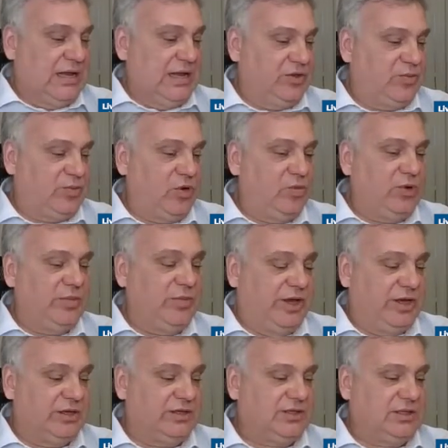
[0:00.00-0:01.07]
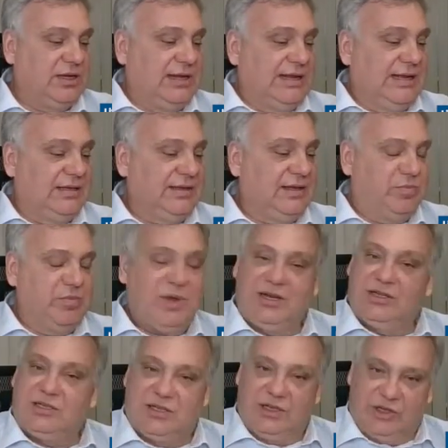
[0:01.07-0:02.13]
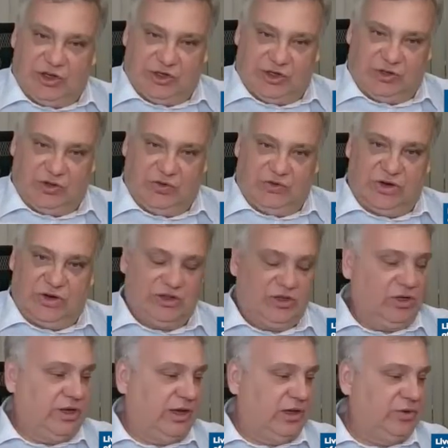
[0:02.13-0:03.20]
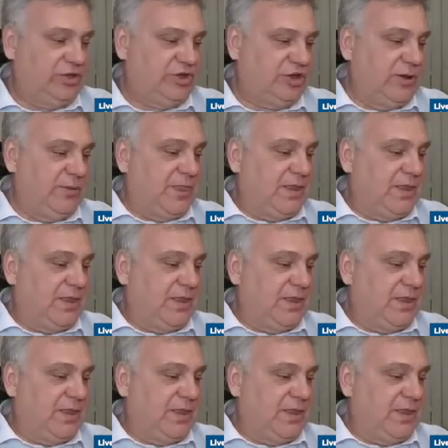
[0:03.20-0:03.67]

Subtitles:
The problem is that many teachers of Russian language,